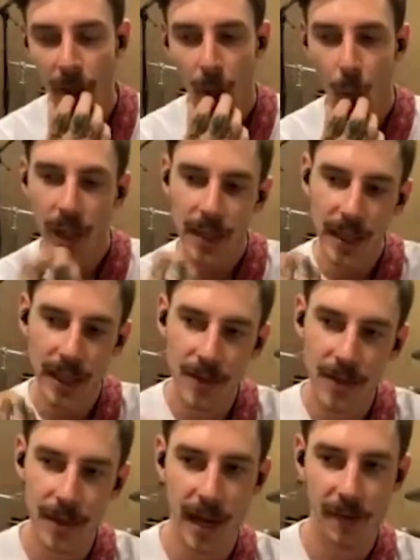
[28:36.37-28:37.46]
What gives
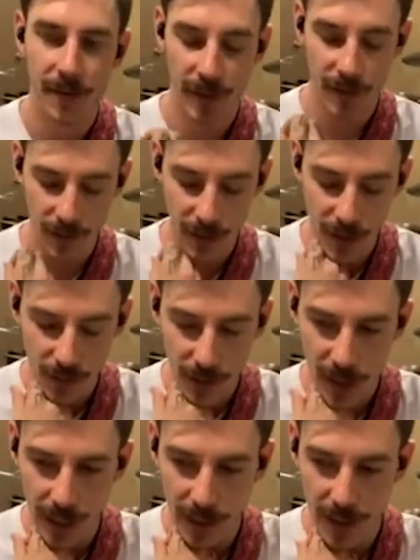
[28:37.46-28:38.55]
it that flavor? Let's really
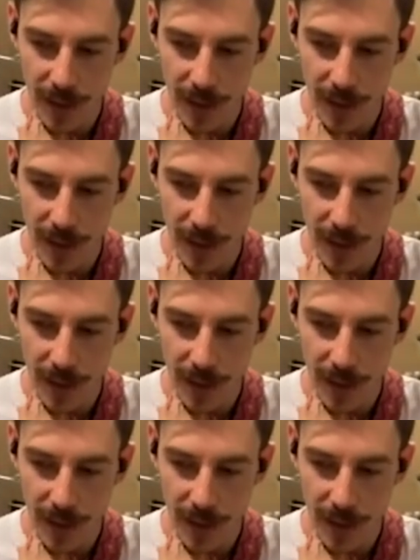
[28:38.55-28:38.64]
like